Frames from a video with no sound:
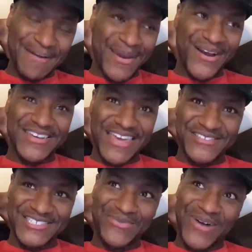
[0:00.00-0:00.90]
Baron
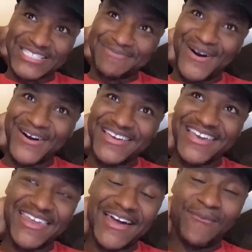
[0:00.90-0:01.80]
Davis's watch party,
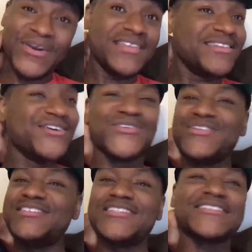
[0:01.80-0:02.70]
and we
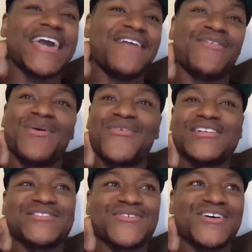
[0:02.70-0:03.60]
literally just came from a
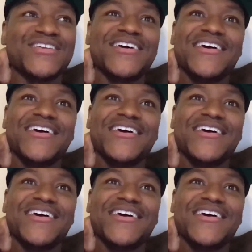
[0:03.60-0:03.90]
restaurant.